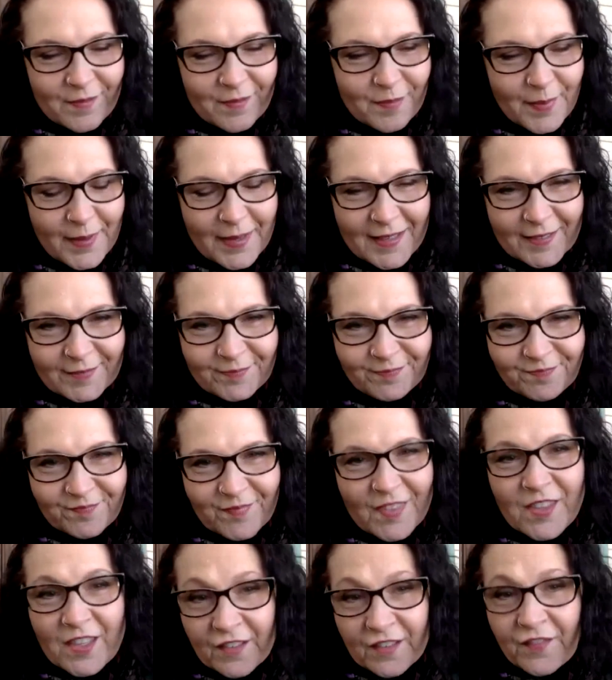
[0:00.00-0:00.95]
but
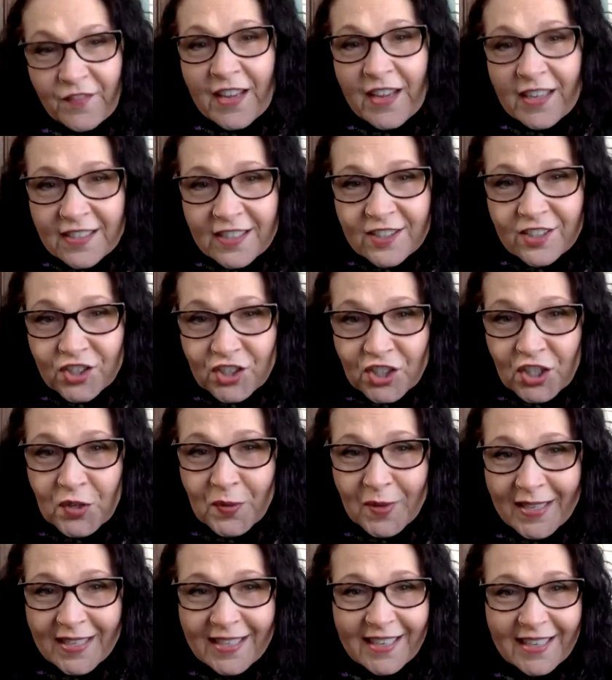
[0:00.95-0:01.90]
the advantage
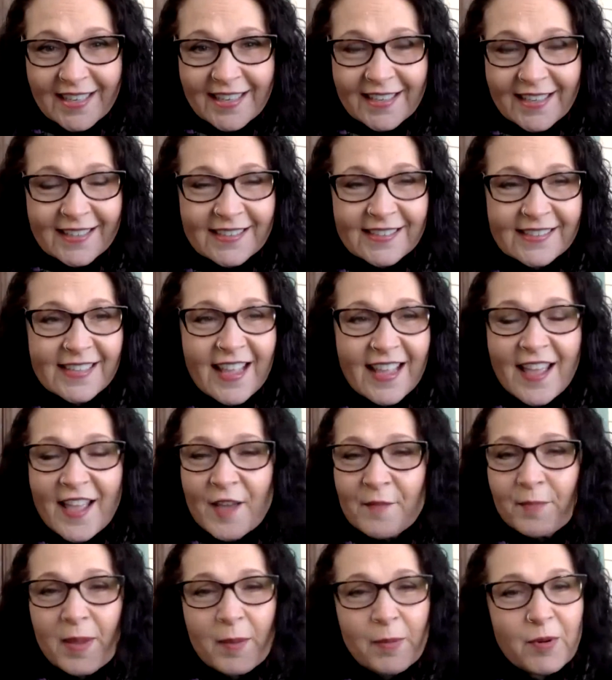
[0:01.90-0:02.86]
to it is
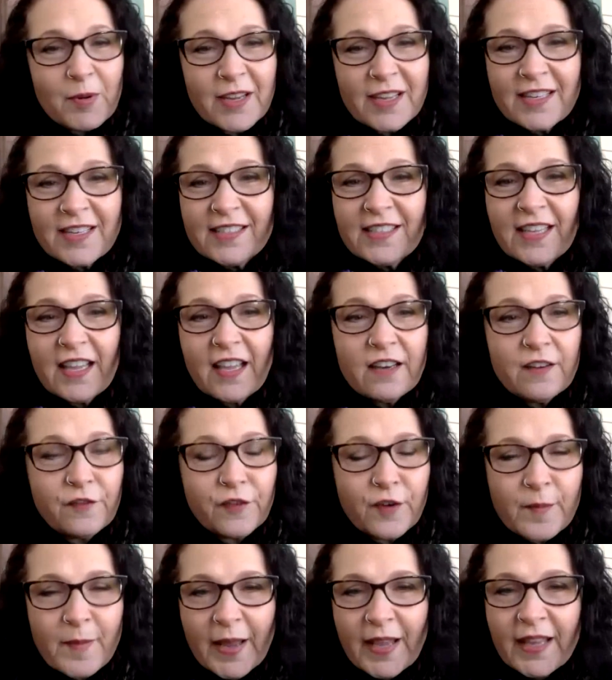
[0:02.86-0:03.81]
people can attend
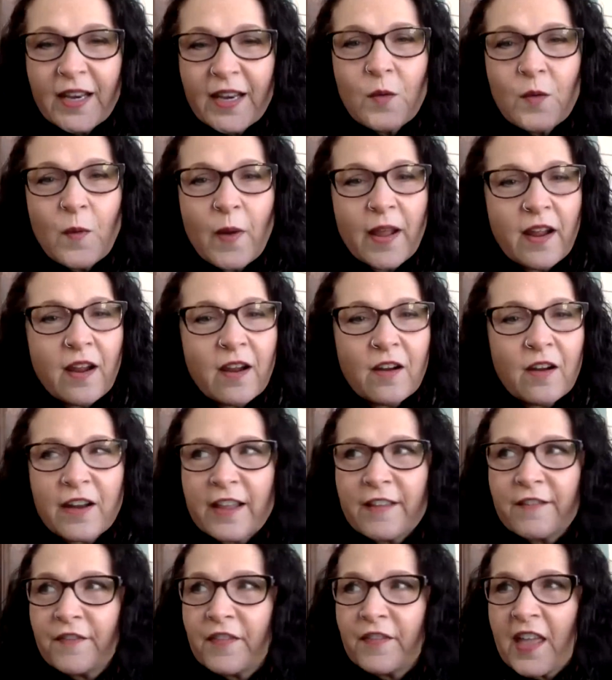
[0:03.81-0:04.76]
from anywhere.
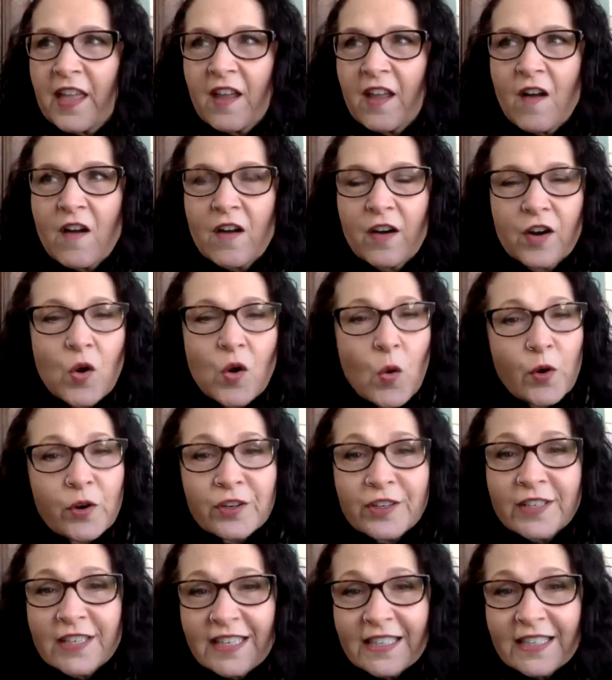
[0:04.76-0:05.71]
If they are
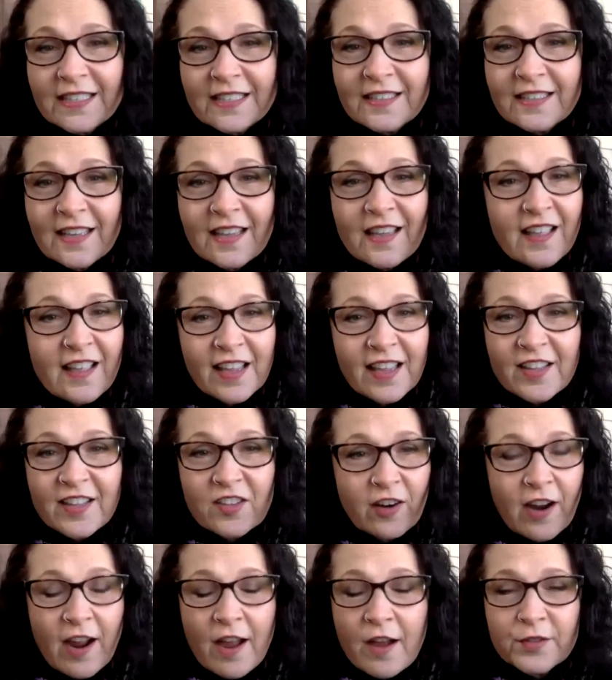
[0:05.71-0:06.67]
quarantined in
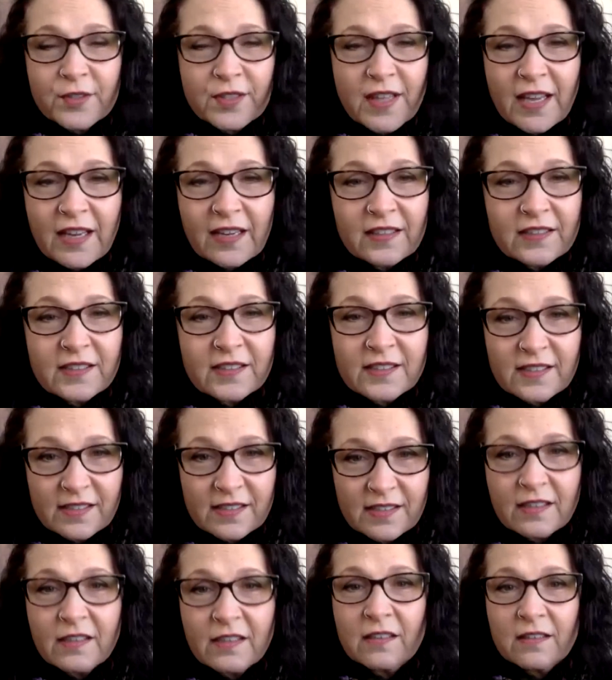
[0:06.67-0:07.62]
their house, they can
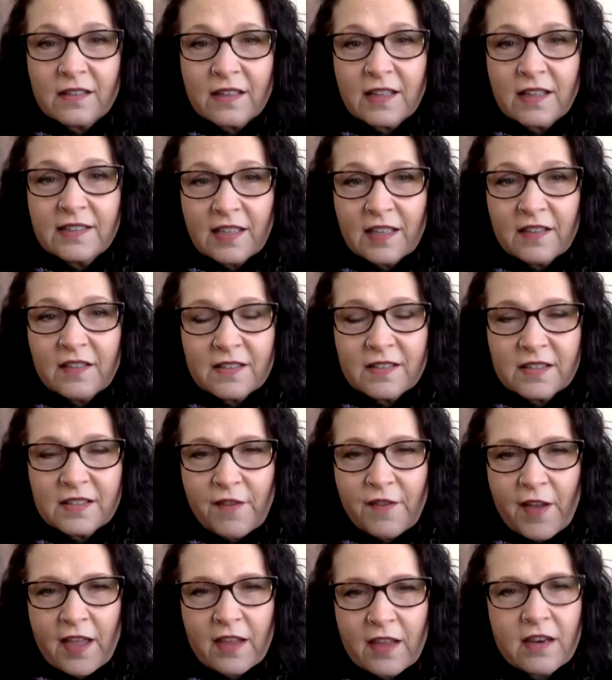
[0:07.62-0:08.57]
still attend this
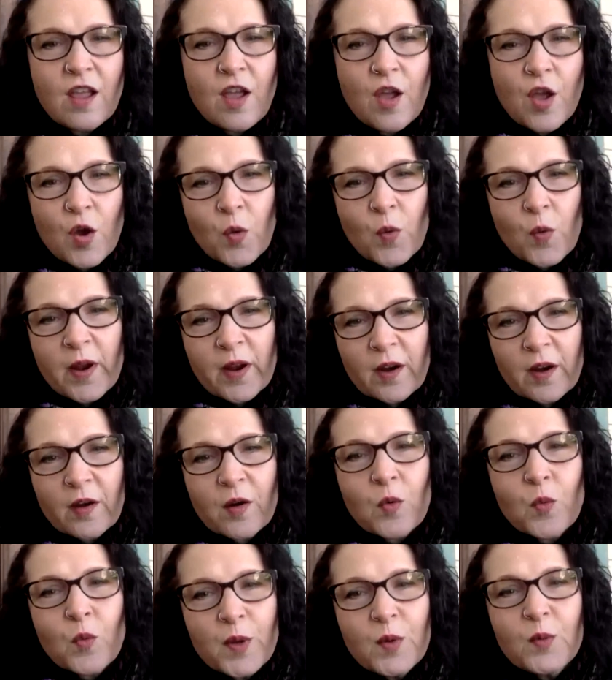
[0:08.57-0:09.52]
event
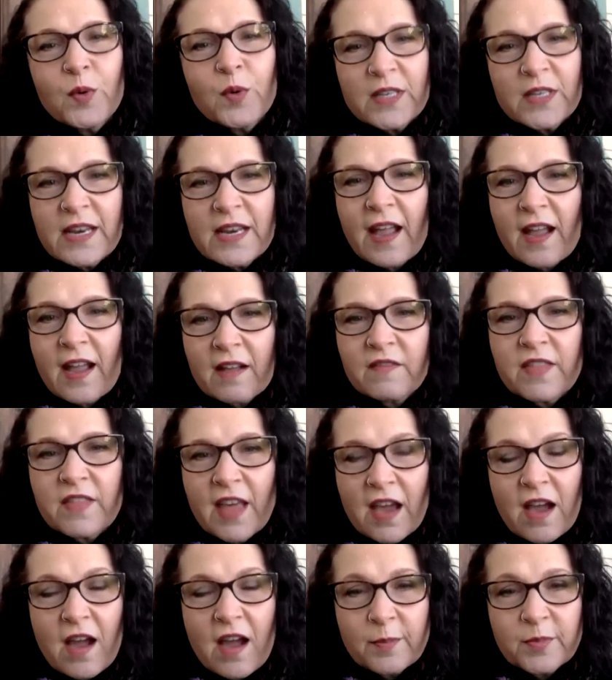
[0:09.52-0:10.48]
where we wouldn't have
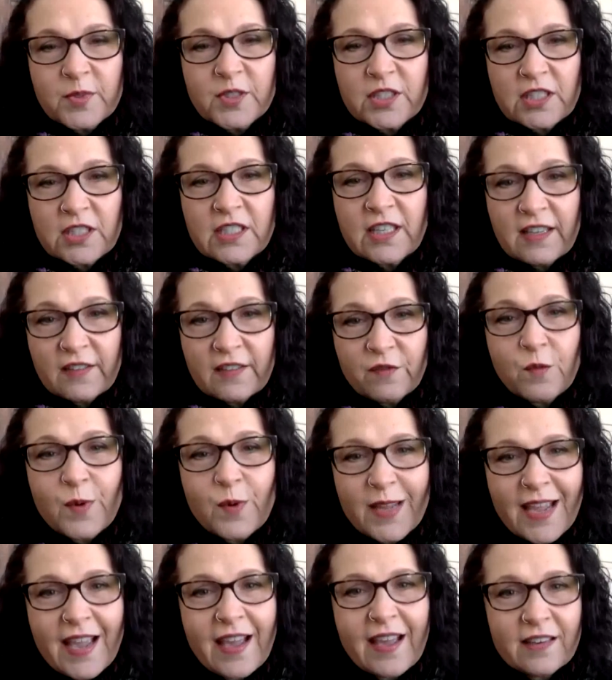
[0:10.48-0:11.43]
that option if we
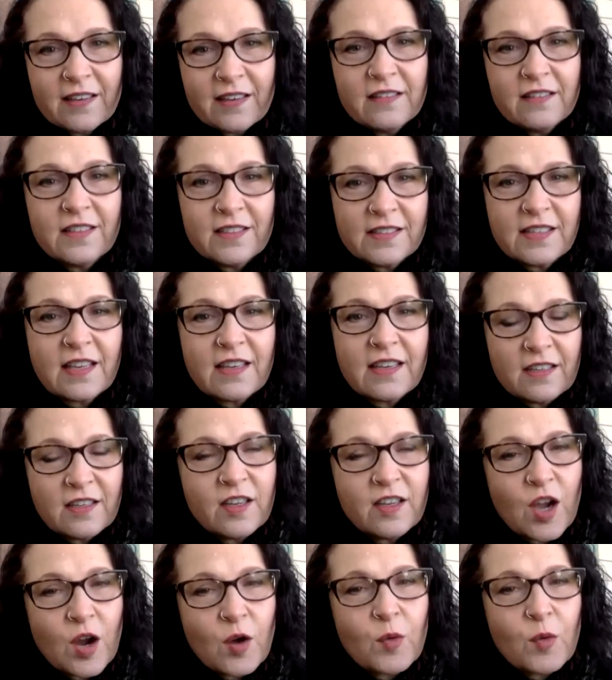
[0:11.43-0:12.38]
had decided to
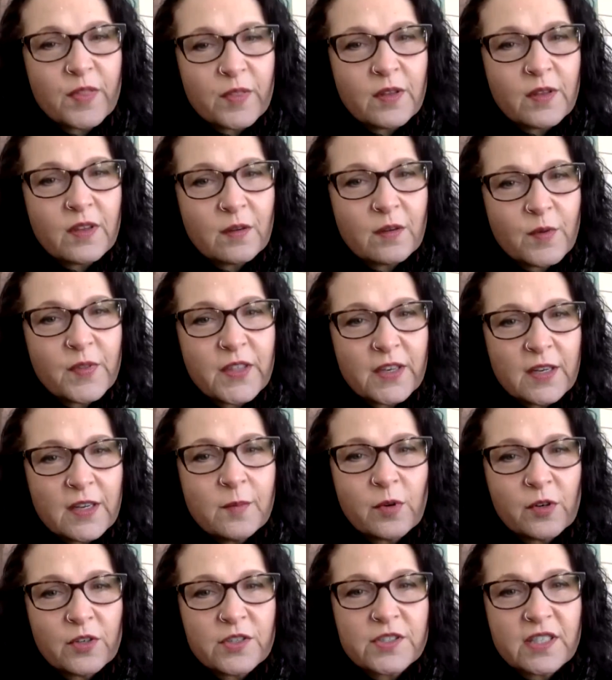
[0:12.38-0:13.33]
go with, a, with an
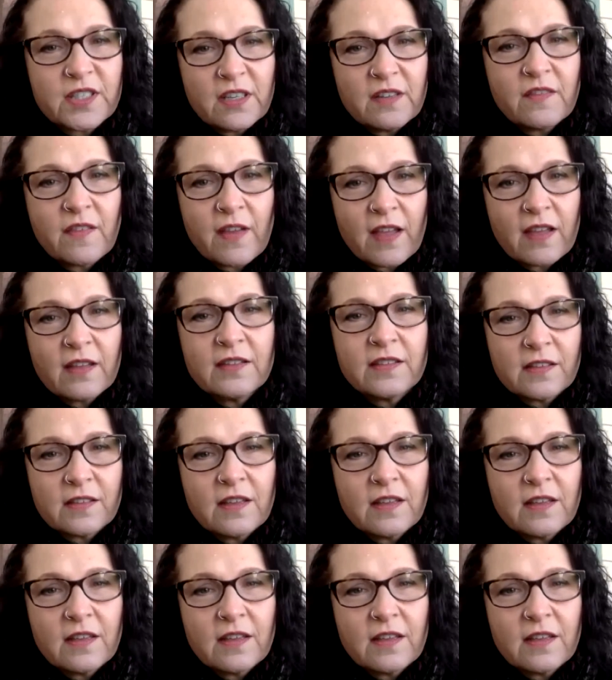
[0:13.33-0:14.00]
in person event.